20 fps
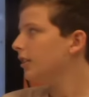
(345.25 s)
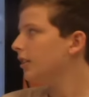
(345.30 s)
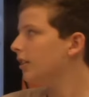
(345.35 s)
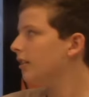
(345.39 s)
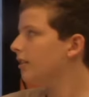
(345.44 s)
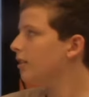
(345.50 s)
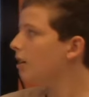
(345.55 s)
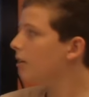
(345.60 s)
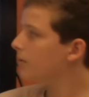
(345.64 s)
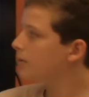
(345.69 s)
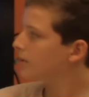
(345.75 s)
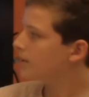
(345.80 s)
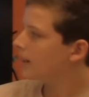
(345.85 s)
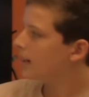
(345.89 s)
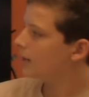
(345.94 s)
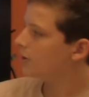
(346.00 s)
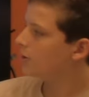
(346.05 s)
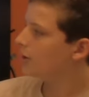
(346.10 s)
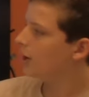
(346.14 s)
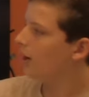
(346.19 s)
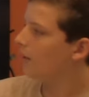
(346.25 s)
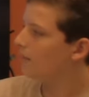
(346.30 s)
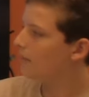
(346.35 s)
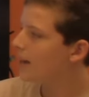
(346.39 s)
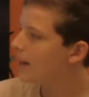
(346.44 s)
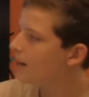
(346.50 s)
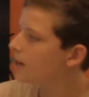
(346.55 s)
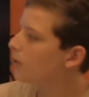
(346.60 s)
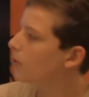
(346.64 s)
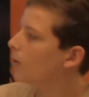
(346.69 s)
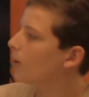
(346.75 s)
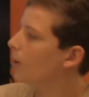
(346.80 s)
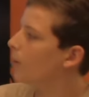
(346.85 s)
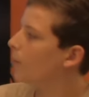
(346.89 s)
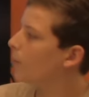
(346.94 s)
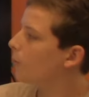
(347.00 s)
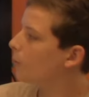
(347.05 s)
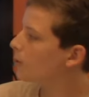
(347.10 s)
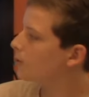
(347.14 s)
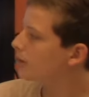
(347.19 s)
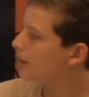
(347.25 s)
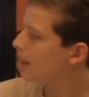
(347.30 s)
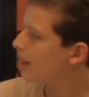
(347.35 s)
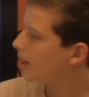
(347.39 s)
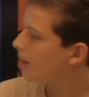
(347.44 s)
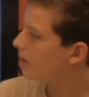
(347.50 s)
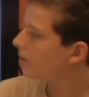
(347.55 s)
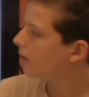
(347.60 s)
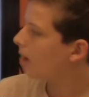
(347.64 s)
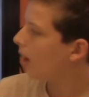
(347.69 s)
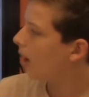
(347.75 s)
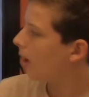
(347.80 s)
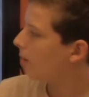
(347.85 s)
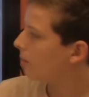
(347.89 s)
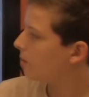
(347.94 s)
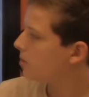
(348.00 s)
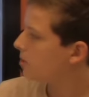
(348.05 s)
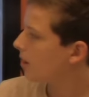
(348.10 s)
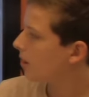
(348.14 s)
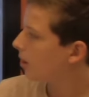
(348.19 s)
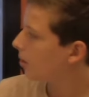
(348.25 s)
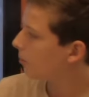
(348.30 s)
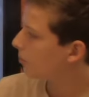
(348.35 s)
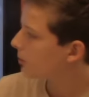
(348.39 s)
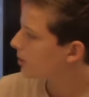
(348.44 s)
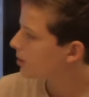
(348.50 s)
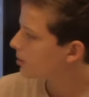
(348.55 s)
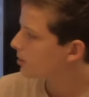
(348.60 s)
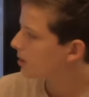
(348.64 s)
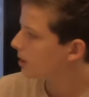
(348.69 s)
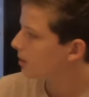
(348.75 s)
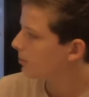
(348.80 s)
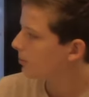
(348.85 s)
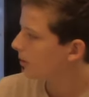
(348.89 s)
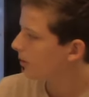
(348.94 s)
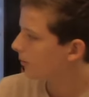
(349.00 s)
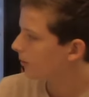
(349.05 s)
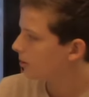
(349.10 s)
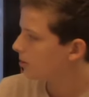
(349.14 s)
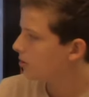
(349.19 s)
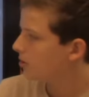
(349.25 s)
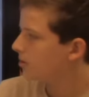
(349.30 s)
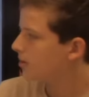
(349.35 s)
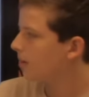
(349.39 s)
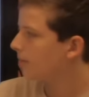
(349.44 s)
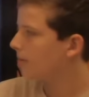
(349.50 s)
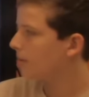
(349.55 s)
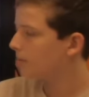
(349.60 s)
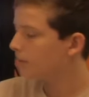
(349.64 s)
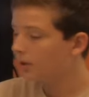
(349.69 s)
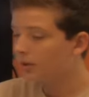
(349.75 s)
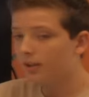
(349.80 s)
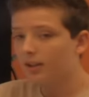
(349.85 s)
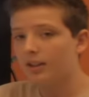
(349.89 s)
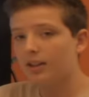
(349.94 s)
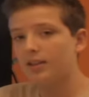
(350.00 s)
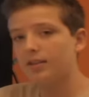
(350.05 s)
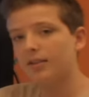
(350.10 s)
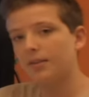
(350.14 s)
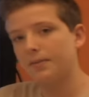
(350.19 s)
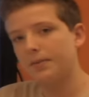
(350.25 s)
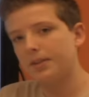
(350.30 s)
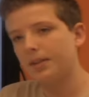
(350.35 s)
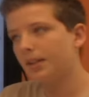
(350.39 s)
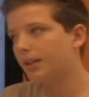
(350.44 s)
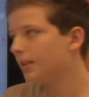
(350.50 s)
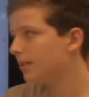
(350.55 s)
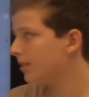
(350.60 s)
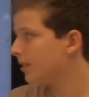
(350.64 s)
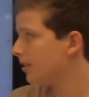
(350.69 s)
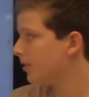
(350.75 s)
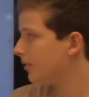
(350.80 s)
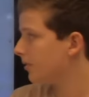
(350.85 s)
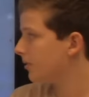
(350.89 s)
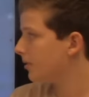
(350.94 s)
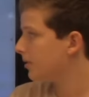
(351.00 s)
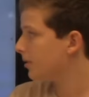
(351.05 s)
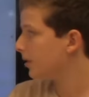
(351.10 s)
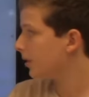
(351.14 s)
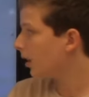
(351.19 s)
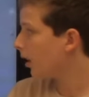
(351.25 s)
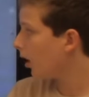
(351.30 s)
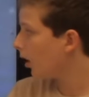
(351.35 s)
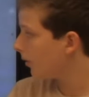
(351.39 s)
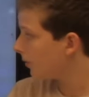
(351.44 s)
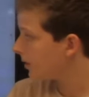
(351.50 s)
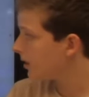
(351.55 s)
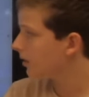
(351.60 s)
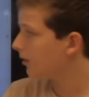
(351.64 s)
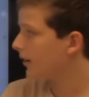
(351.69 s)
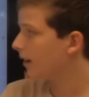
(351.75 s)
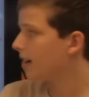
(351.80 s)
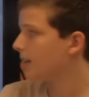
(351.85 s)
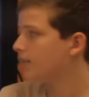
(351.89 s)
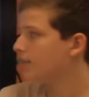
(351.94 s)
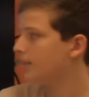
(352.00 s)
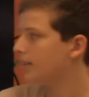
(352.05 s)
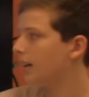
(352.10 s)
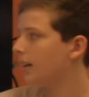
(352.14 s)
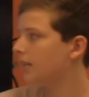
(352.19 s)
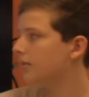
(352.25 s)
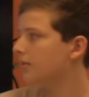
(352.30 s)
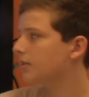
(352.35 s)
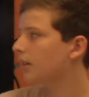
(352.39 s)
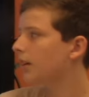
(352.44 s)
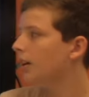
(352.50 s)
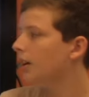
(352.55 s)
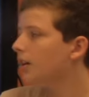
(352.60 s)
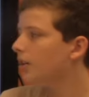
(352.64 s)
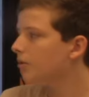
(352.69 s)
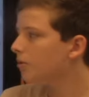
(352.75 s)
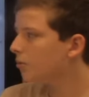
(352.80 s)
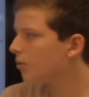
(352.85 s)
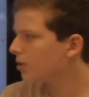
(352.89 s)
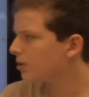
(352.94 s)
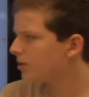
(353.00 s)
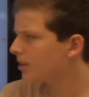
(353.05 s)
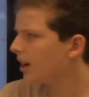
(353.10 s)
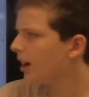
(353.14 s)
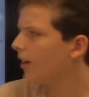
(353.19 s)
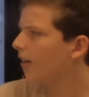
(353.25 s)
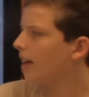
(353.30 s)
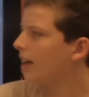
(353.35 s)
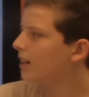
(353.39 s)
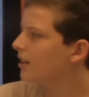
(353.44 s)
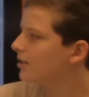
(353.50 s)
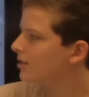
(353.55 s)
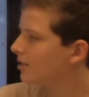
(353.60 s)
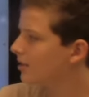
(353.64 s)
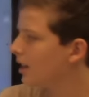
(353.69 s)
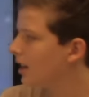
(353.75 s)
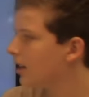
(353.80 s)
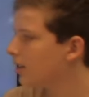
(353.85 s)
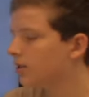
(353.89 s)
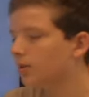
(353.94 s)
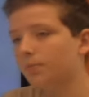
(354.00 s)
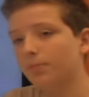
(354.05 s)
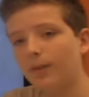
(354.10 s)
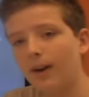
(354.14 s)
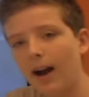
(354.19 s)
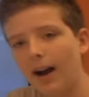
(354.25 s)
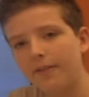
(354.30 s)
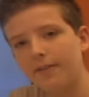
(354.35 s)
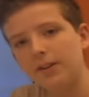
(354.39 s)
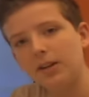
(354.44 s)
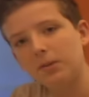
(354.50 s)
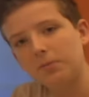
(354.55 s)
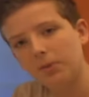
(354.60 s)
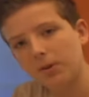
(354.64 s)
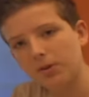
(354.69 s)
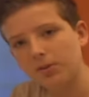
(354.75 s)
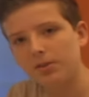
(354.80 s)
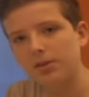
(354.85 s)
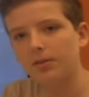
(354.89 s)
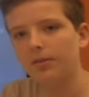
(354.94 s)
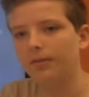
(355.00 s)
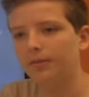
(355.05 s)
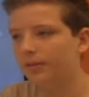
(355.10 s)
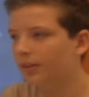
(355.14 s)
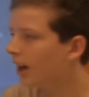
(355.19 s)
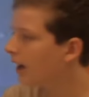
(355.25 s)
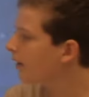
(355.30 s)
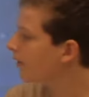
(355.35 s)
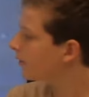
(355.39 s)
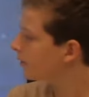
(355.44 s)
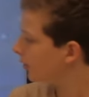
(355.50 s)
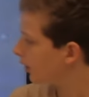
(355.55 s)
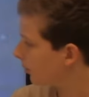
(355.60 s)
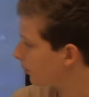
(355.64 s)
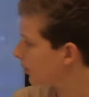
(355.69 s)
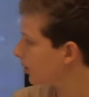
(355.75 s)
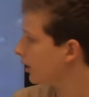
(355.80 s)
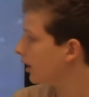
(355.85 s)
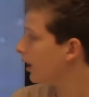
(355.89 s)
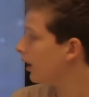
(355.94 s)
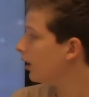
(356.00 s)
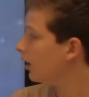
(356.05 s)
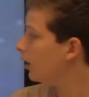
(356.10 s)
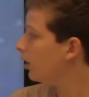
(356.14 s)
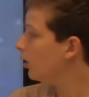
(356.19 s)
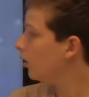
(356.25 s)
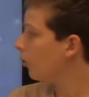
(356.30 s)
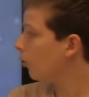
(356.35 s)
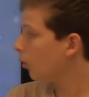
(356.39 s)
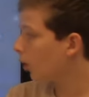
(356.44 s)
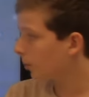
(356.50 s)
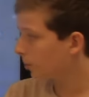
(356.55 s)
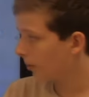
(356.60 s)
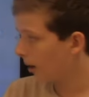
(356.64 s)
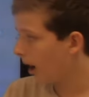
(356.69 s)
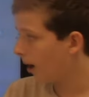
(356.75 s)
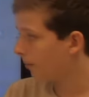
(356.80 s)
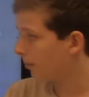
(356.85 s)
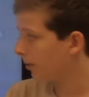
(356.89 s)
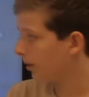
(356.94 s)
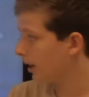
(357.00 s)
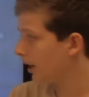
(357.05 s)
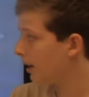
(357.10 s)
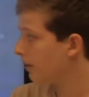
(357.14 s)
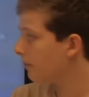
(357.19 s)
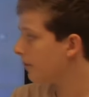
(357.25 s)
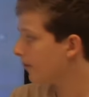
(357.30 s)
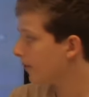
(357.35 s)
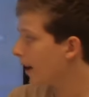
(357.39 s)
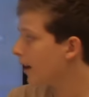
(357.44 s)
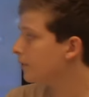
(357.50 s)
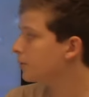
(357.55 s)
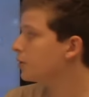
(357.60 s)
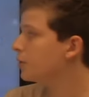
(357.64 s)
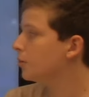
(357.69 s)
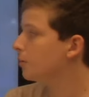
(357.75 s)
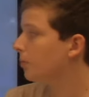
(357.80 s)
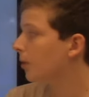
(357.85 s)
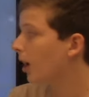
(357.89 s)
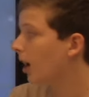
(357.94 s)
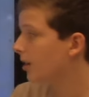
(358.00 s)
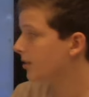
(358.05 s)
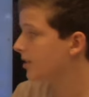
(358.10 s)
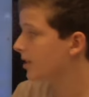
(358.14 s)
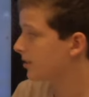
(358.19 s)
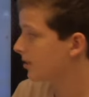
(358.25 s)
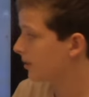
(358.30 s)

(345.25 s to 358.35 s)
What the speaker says: No state shall make or enforce any law which shall abridge their privileges of immunities of citizens of the United States, nor shall any state deprive any person of life, liberty, or property without due process